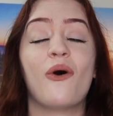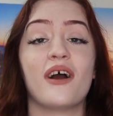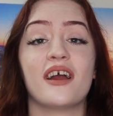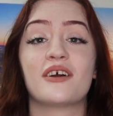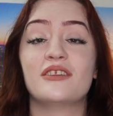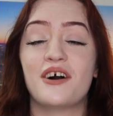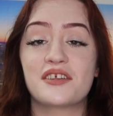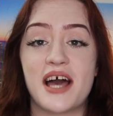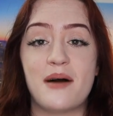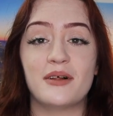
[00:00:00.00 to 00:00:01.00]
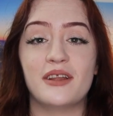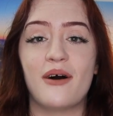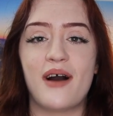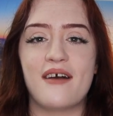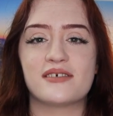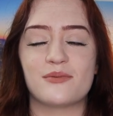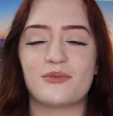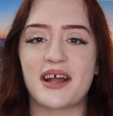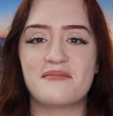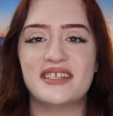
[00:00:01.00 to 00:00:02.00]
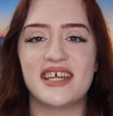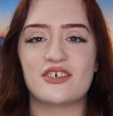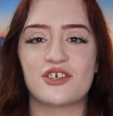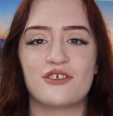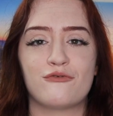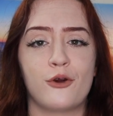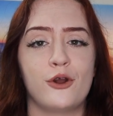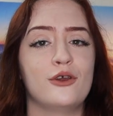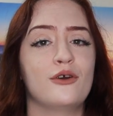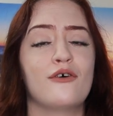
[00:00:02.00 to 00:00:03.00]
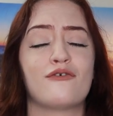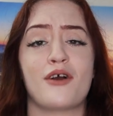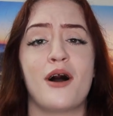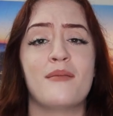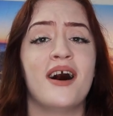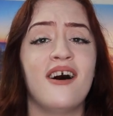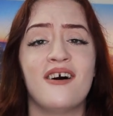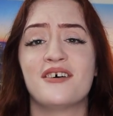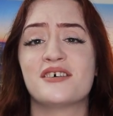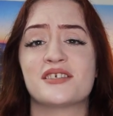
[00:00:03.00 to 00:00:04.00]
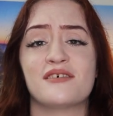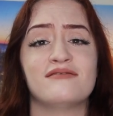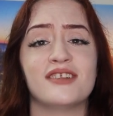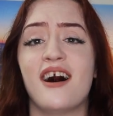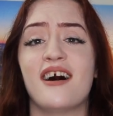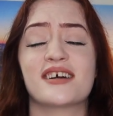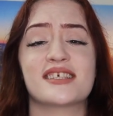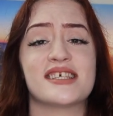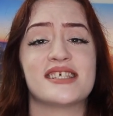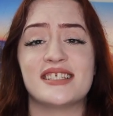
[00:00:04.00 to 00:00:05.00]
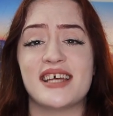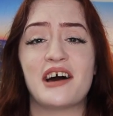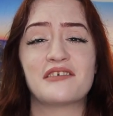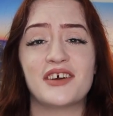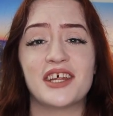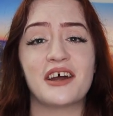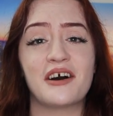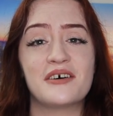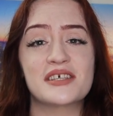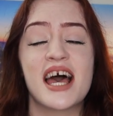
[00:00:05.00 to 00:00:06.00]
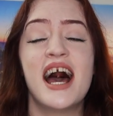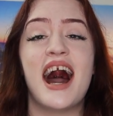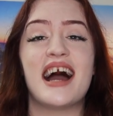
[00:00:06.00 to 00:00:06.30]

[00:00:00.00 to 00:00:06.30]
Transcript: or look down below. I have some recommendations for you from hauls to vlogs to sit down videos.